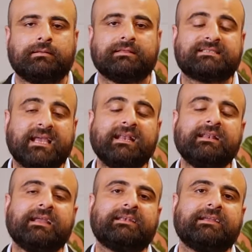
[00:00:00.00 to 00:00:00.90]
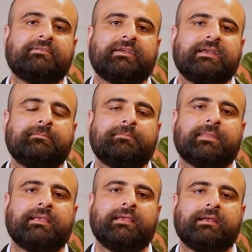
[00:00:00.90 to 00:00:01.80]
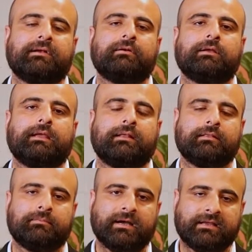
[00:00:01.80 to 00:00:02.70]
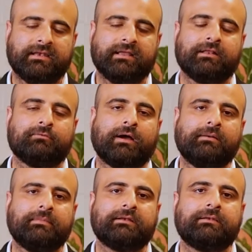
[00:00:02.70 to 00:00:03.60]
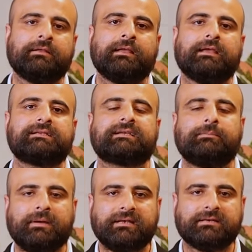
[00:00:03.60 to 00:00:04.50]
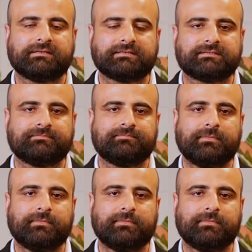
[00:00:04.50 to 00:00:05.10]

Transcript: The second category here in the marketing environment is competitors.